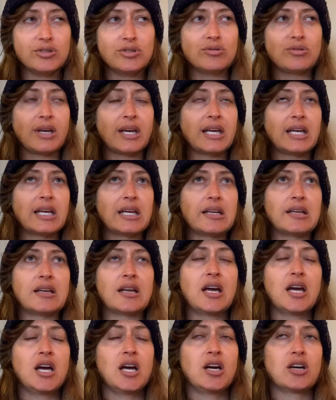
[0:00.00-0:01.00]
You
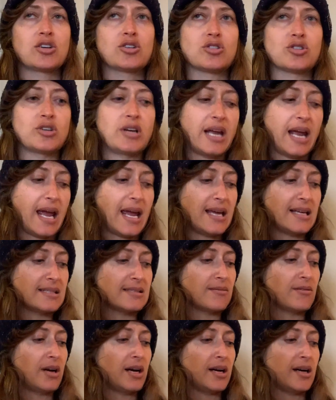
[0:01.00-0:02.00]
can
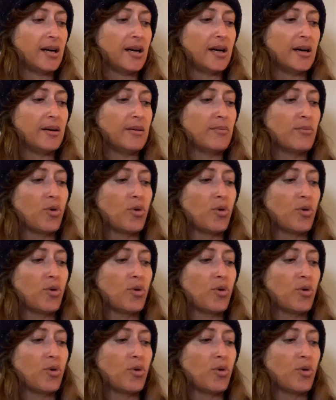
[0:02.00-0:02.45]
create uh,